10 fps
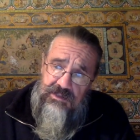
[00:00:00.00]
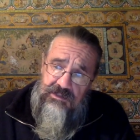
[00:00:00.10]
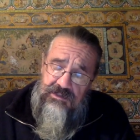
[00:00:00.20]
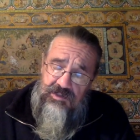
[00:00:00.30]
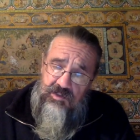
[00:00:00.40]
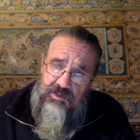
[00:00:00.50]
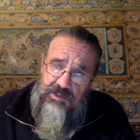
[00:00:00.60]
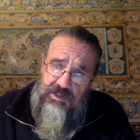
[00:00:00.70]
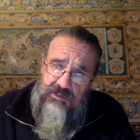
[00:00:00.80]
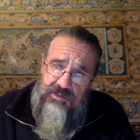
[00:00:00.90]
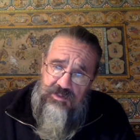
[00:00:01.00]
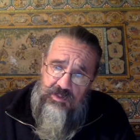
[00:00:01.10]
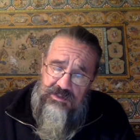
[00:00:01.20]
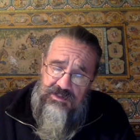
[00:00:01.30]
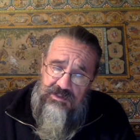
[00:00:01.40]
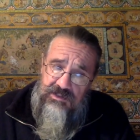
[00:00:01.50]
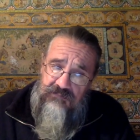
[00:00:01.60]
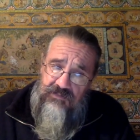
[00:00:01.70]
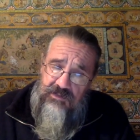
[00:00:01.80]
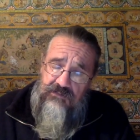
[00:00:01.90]
I had a student count this once, and
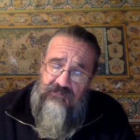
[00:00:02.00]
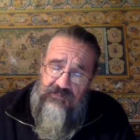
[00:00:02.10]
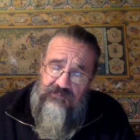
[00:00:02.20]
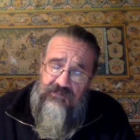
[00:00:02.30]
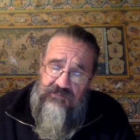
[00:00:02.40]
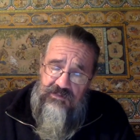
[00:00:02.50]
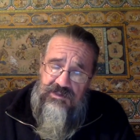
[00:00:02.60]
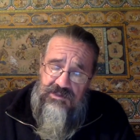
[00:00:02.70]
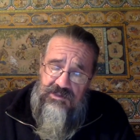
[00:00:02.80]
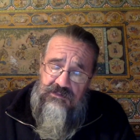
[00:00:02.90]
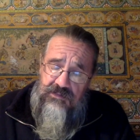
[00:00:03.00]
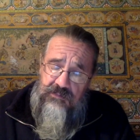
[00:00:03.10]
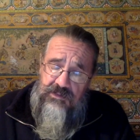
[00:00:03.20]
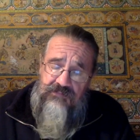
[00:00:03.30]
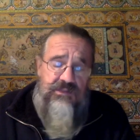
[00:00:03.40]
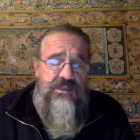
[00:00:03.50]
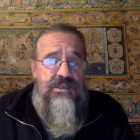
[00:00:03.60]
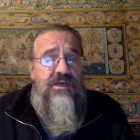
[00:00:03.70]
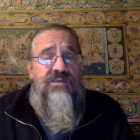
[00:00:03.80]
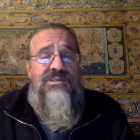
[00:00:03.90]
seven hundred fifty verses in the Bhagavad
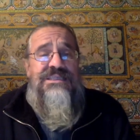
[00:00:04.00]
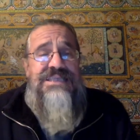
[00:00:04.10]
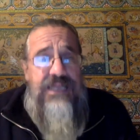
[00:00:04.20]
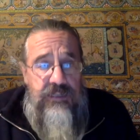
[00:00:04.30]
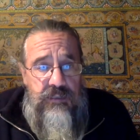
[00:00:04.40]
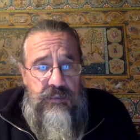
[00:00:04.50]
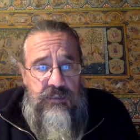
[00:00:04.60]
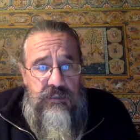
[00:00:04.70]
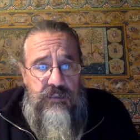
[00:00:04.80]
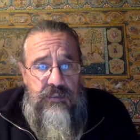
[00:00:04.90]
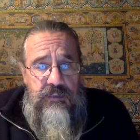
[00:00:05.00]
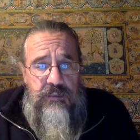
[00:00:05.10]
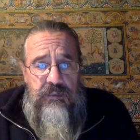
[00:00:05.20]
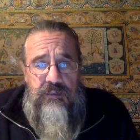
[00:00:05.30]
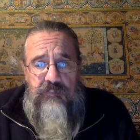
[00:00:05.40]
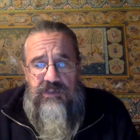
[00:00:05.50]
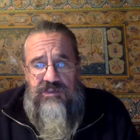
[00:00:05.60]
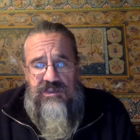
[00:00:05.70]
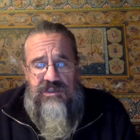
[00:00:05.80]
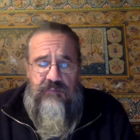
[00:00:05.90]
Gita, one hundred ten,
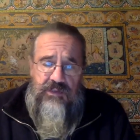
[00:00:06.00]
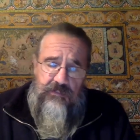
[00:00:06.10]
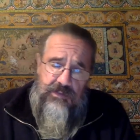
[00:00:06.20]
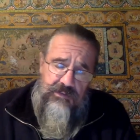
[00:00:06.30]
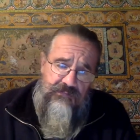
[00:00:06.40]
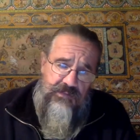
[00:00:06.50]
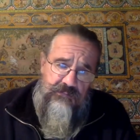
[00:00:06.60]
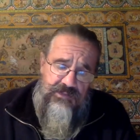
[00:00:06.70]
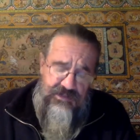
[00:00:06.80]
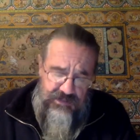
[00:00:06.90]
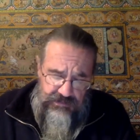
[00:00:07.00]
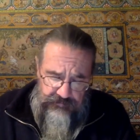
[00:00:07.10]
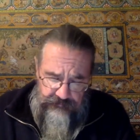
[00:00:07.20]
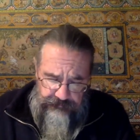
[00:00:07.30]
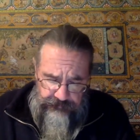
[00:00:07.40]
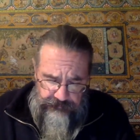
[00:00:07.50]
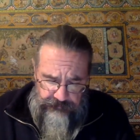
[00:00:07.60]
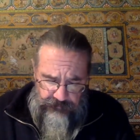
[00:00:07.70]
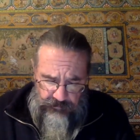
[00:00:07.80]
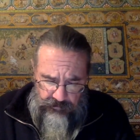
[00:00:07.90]
mentions something about giving up desire.
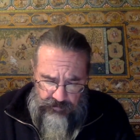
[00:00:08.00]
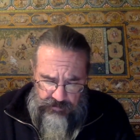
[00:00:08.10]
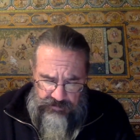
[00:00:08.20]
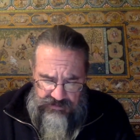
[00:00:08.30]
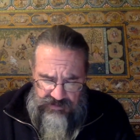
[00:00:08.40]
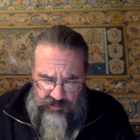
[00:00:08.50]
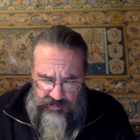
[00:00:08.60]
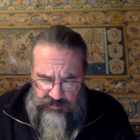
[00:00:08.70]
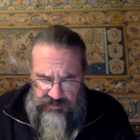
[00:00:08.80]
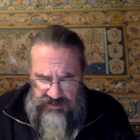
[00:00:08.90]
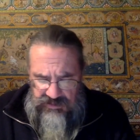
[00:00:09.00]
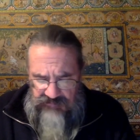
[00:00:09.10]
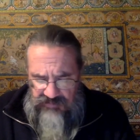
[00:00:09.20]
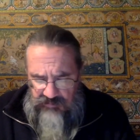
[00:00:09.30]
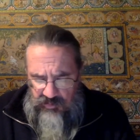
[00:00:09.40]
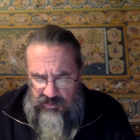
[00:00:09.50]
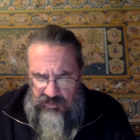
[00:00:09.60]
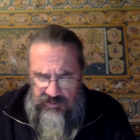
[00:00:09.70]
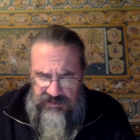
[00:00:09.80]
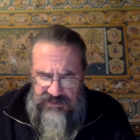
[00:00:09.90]
So when one has given up
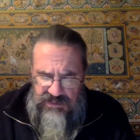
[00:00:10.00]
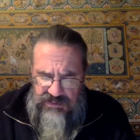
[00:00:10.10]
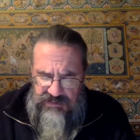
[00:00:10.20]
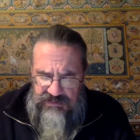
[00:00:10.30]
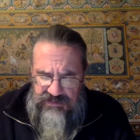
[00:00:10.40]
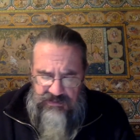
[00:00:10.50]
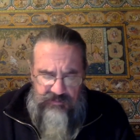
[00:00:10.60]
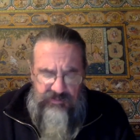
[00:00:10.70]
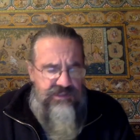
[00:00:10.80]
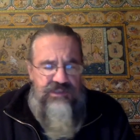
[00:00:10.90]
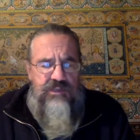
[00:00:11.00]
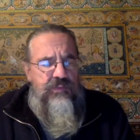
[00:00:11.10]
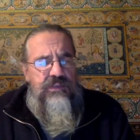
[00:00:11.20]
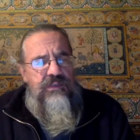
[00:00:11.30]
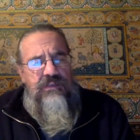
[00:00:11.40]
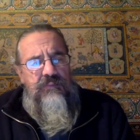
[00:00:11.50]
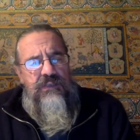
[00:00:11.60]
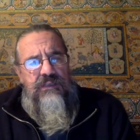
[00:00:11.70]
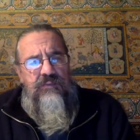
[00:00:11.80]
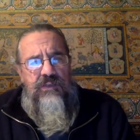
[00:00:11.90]
all desires that originate within the
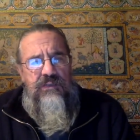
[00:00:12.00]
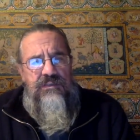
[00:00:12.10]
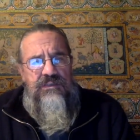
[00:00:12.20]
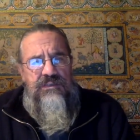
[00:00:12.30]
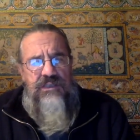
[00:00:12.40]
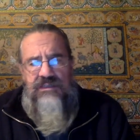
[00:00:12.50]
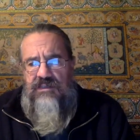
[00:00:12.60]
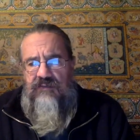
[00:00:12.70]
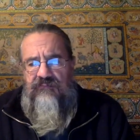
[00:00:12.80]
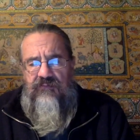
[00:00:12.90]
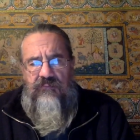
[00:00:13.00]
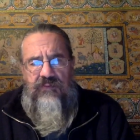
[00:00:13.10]
mind, where do the desires come from?